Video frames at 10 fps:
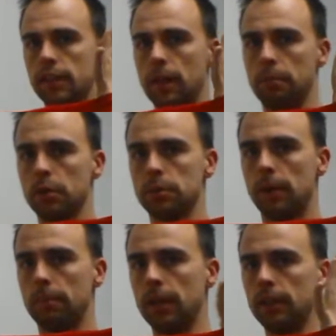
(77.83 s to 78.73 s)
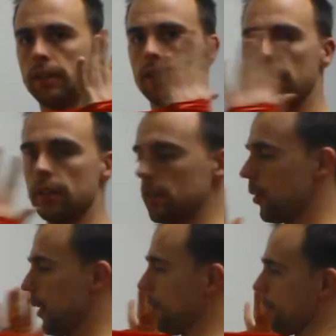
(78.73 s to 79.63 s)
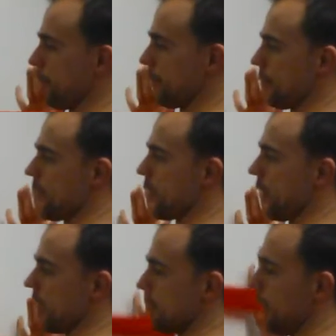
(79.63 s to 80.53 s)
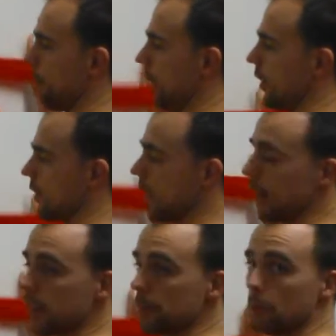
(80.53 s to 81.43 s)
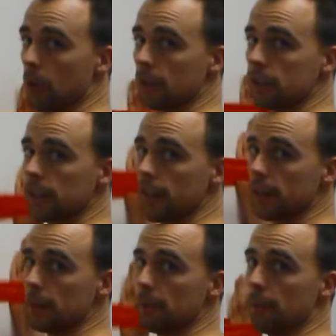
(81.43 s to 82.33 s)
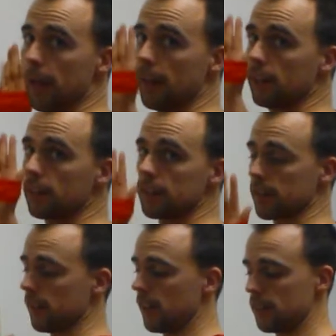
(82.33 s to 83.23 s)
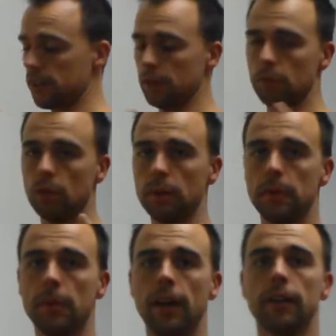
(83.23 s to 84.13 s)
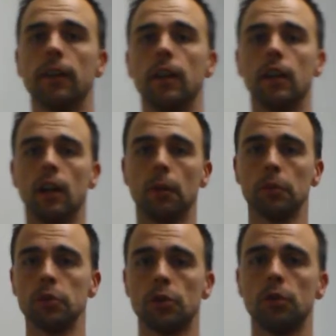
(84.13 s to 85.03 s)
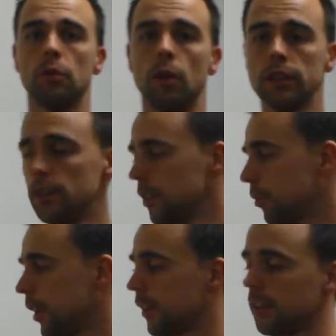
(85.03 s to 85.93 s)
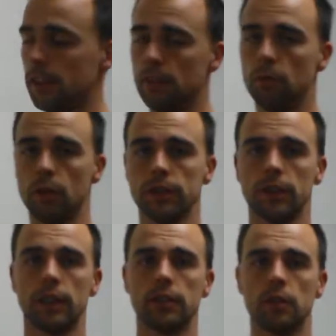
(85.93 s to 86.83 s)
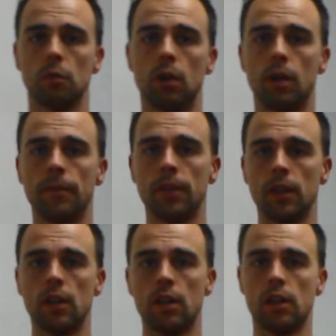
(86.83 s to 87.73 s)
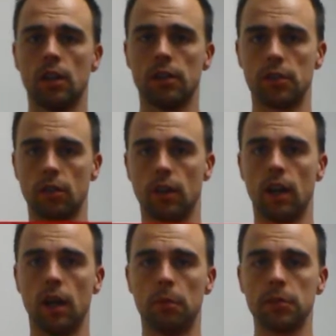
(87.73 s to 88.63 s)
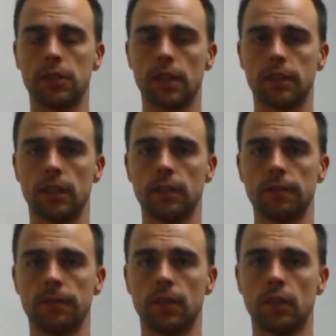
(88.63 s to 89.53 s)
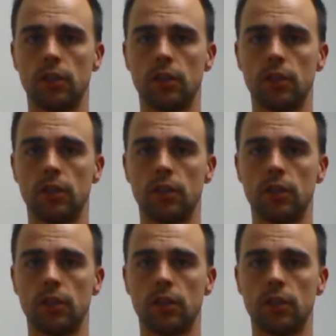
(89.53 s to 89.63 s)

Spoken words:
just kind of push my pinkies out a little bit, so that it's my pinky sliding up the wall instead of the band, because then that's going to roll up the band. I'm going to show you once this way and then once against the wall. So elbows tucked in,